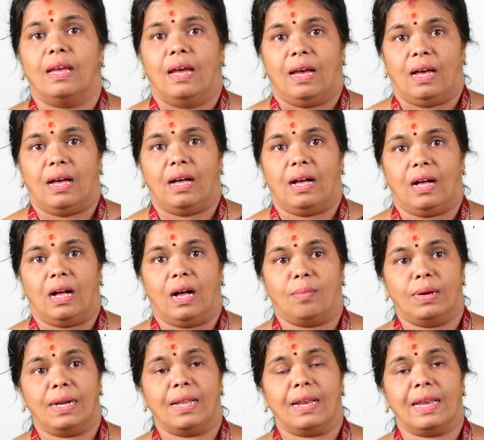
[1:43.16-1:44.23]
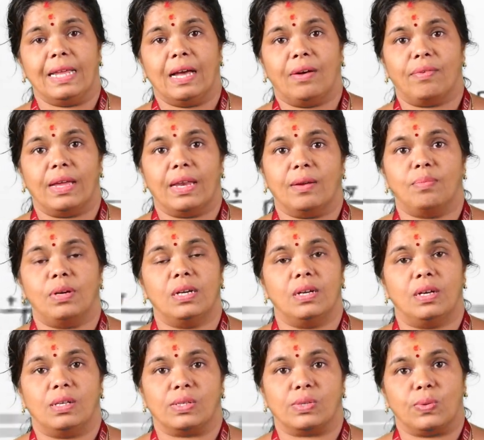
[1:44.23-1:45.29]
abundantly
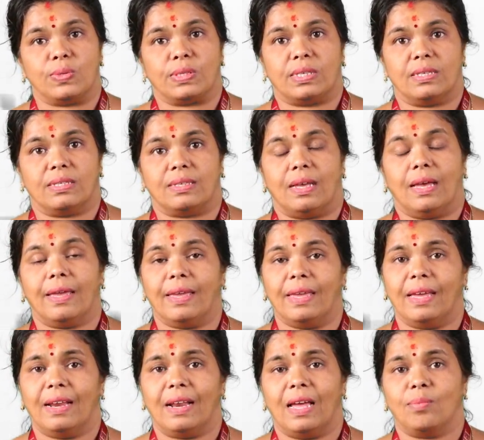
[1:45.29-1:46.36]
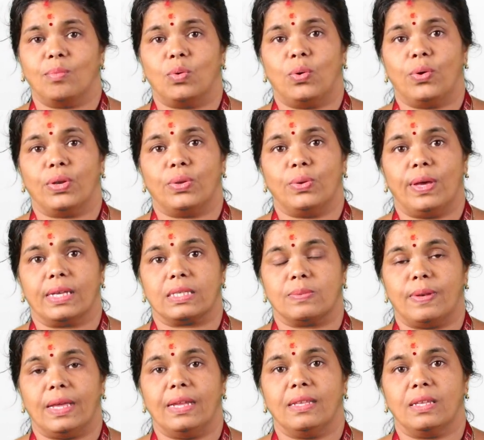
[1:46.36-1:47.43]
available sources. Here I am going to
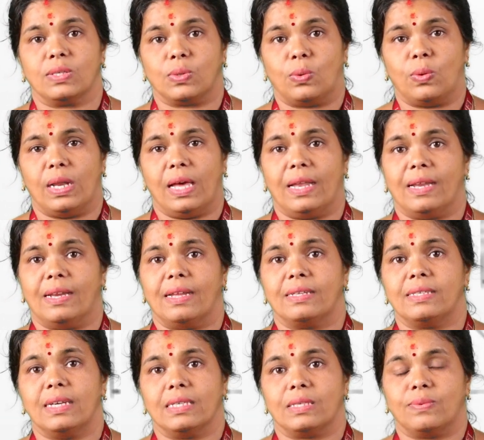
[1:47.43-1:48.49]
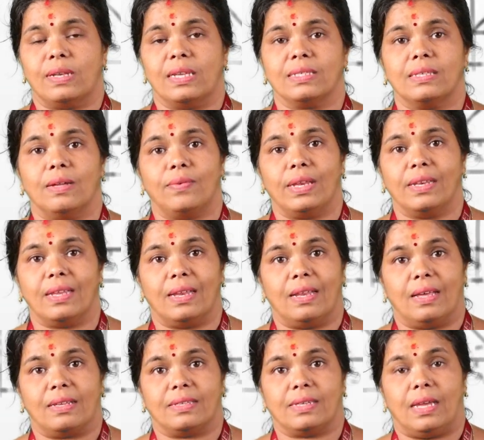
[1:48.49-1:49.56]
explain the solar energy as well as the wind
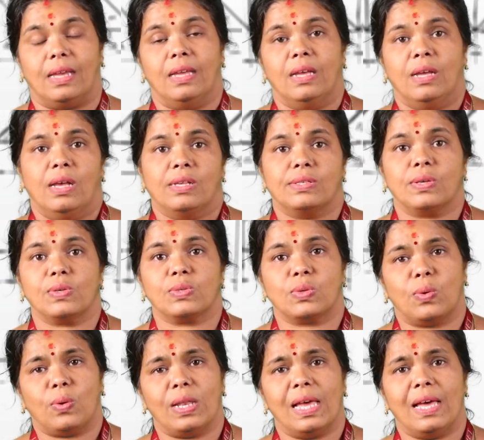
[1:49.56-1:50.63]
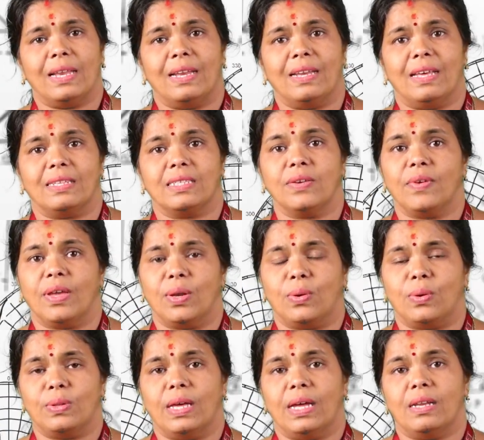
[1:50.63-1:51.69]
energy. So solar energy, we
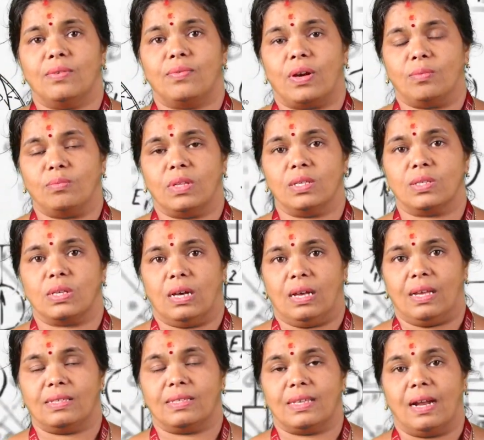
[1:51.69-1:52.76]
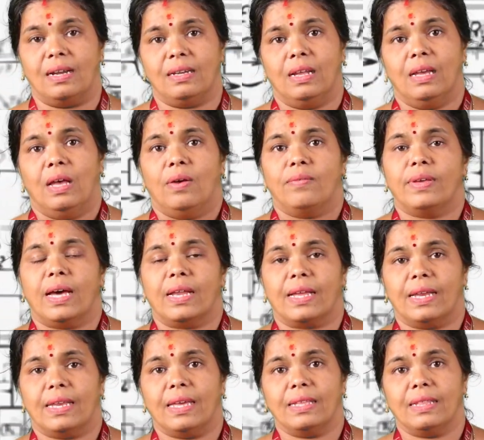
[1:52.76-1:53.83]
know that from the sun we are
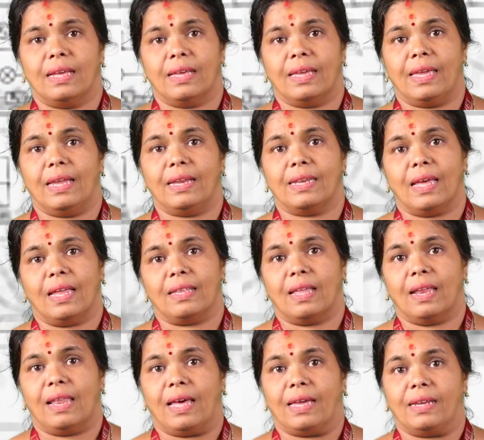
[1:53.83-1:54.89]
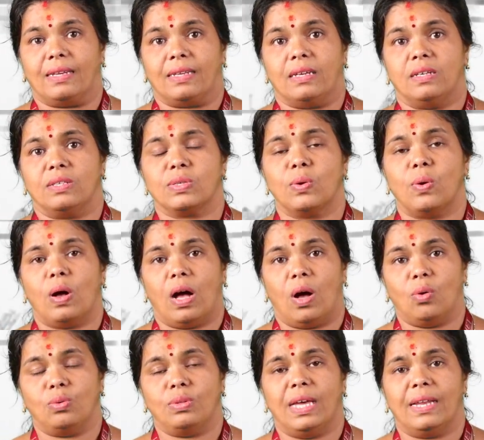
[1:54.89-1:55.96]
getting the heat and the light. So
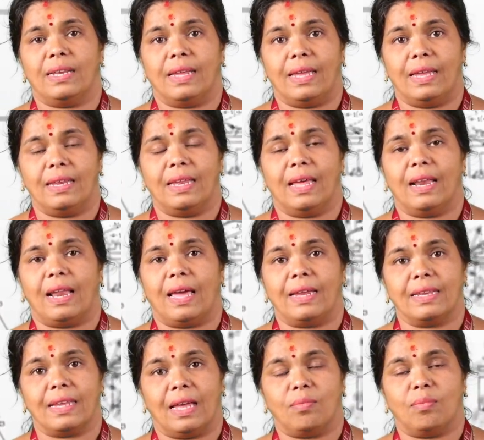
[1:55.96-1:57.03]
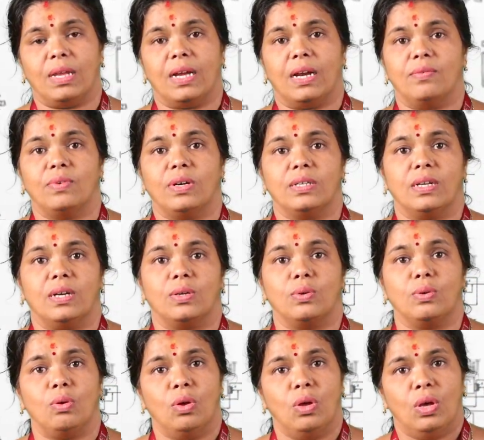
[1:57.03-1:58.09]
how that heat and light can be converted to